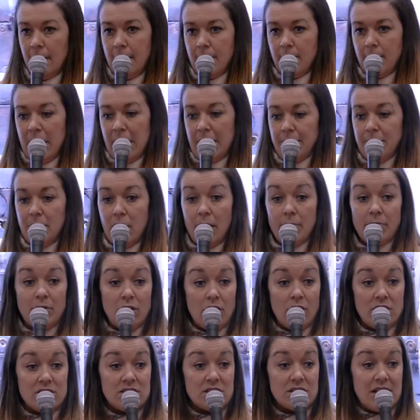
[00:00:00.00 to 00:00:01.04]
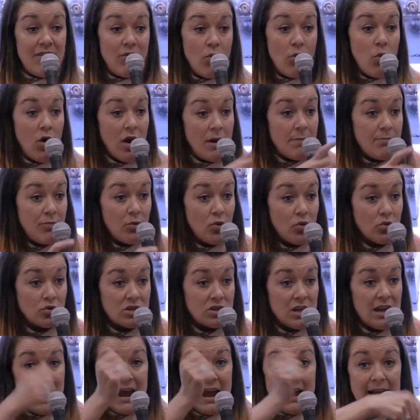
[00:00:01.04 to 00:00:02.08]
Maybe I'm going to have a whiteboard
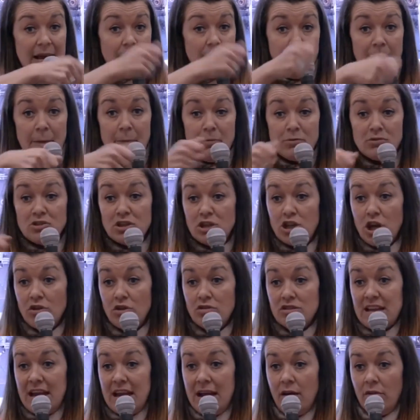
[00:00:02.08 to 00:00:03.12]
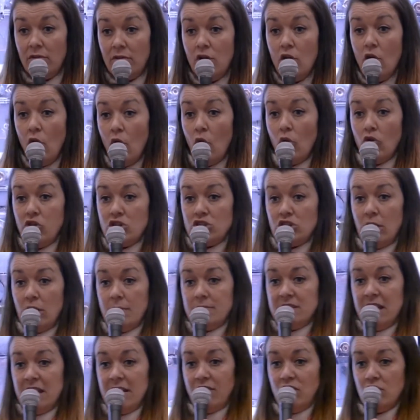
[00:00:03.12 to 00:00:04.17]
and get people to note down all the
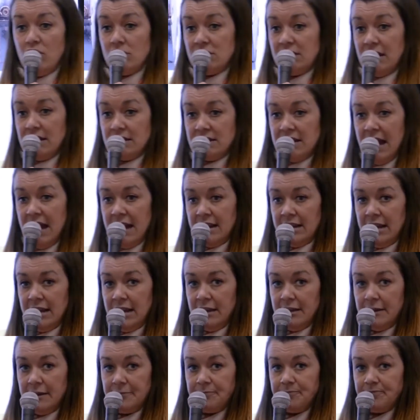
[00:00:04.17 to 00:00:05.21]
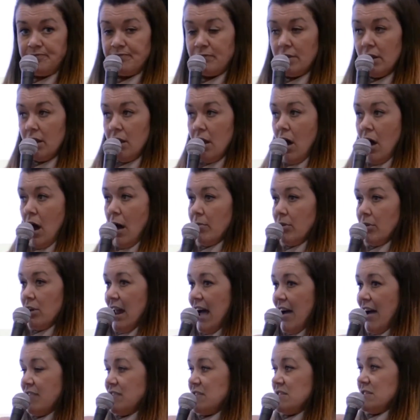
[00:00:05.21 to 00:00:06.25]
times they've used that technique. I'm going to
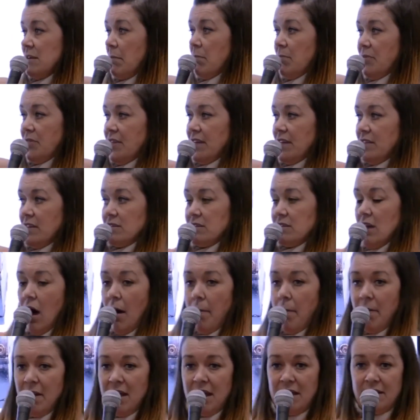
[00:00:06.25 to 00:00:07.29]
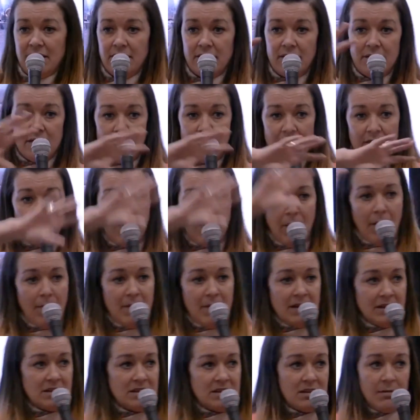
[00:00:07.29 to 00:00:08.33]
have something that's up in the
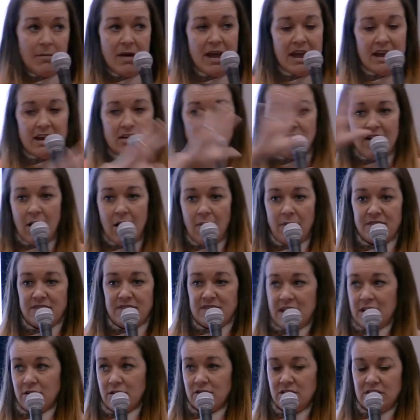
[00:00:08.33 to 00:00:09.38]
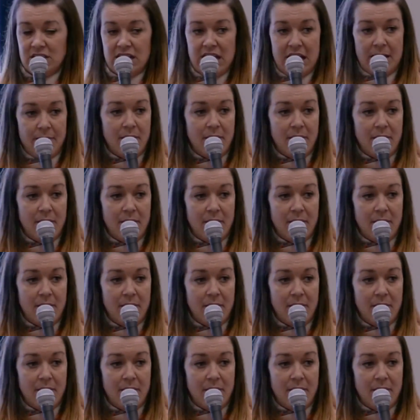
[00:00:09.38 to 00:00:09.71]
public domain around the sales team